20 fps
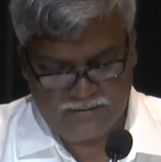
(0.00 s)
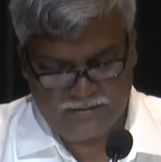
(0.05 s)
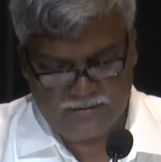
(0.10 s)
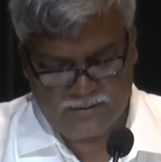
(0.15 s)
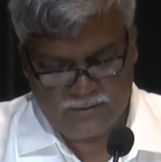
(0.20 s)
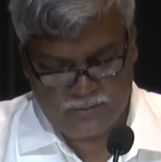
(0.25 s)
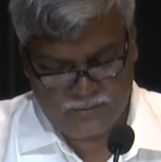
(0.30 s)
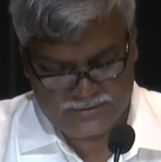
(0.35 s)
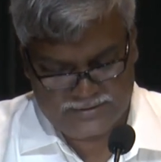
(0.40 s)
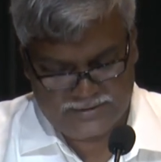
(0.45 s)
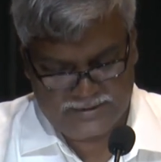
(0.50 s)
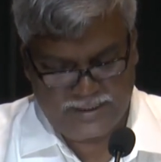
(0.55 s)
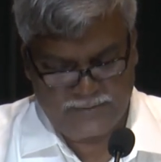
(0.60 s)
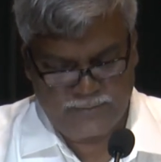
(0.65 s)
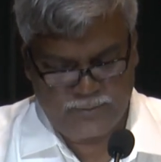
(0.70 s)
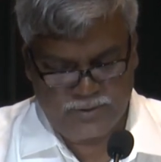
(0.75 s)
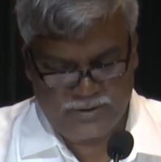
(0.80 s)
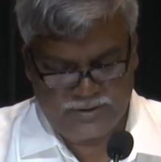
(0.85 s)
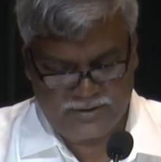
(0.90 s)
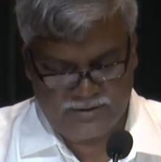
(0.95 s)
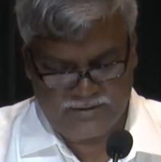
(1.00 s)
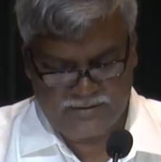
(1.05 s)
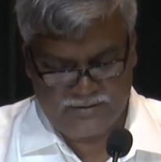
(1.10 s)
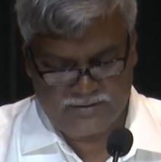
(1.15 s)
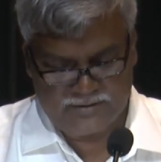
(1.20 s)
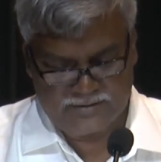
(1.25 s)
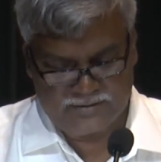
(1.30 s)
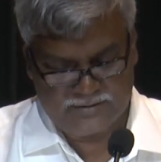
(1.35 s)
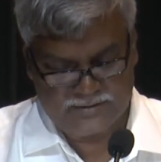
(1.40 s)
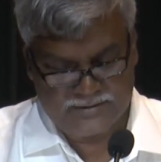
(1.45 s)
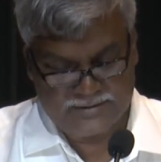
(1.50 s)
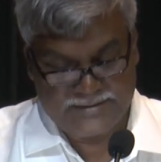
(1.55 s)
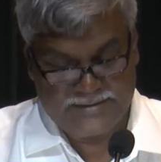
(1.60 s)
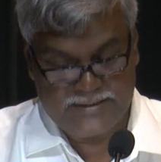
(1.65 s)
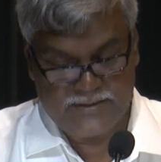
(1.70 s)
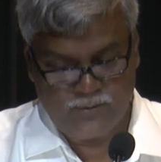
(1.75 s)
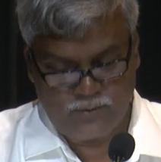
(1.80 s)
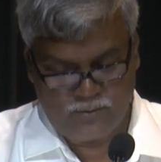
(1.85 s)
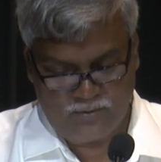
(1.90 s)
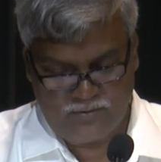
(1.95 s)
He was then appointed as the
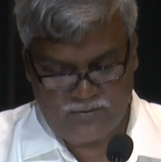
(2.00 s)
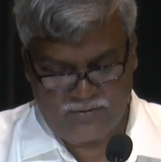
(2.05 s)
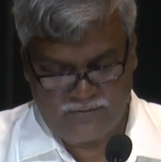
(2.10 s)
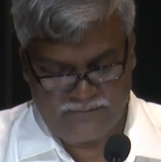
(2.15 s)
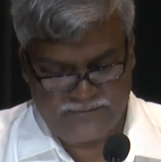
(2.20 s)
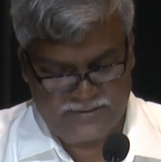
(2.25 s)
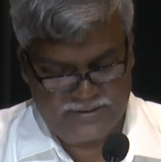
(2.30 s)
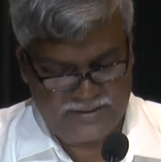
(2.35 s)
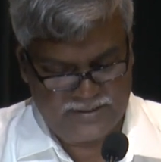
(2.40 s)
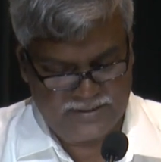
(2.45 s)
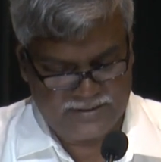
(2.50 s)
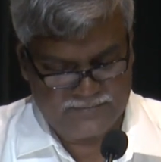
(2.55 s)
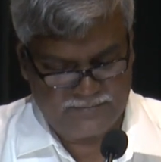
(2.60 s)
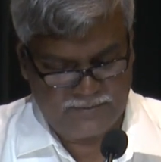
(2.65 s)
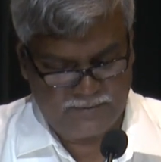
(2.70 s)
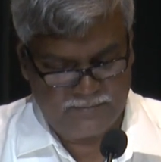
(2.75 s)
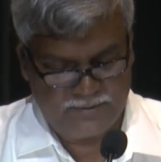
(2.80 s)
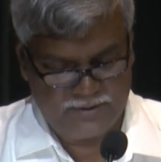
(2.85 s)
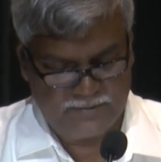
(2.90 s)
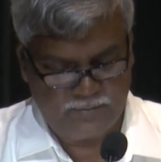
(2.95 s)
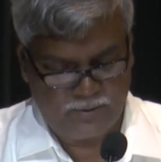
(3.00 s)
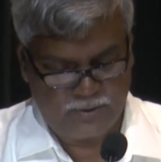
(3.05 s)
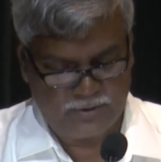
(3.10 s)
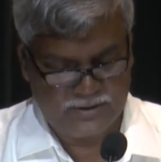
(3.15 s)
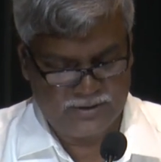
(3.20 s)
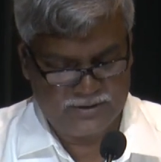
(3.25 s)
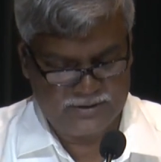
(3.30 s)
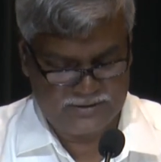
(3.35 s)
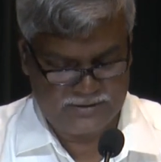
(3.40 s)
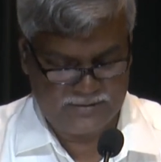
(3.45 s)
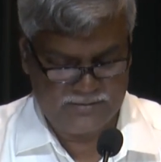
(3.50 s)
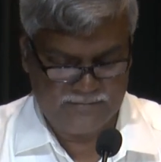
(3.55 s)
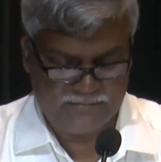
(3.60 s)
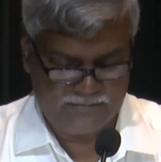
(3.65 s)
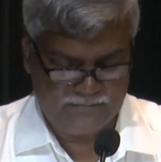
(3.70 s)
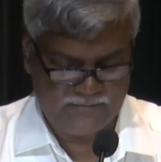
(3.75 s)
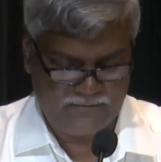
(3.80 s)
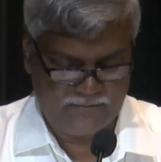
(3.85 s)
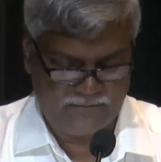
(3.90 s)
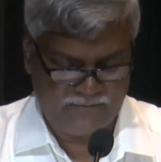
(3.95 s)
CEO of India's public broadcaster
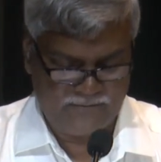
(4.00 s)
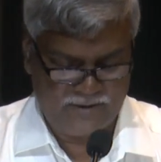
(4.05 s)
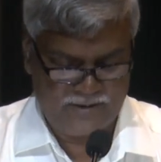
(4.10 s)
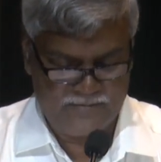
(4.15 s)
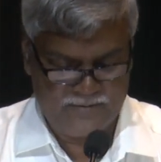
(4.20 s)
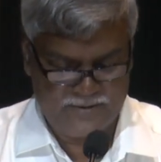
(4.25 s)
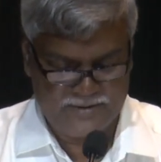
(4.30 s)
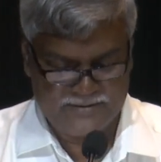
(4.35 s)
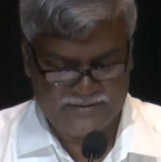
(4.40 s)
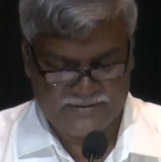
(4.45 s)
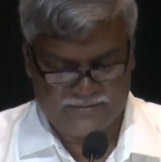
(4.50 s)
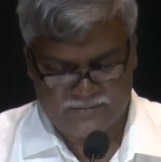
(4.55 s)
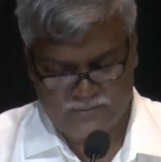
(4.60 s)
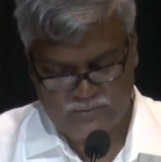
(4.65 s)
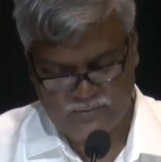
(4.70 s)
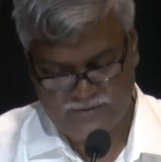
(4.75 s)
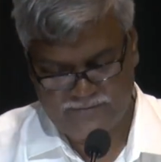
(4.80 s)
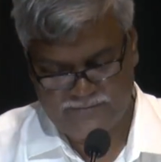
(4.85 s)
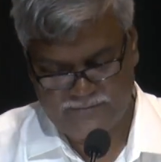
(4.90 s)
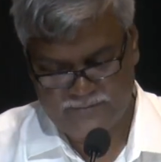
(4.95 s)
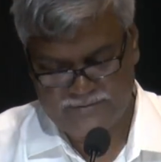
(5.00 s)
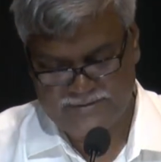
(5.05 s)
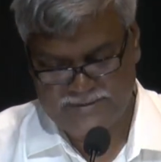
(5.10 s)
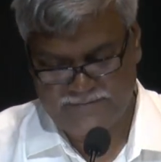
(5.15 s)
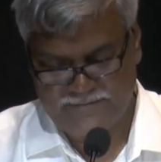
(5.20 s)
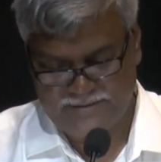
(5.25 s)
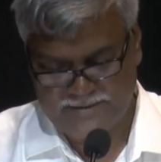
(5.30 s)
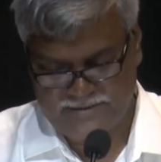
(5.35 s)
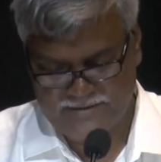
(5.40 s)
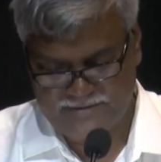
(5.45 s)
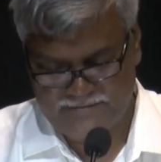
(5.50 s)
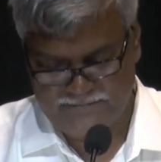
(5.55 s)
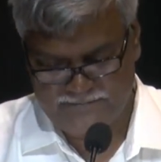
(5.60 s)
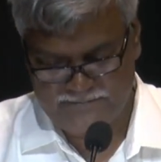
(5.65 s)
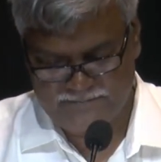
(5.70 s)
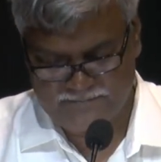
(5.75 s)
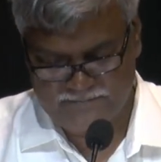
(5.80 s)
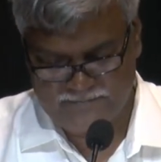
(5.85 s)
for 5 years, 12 to 17.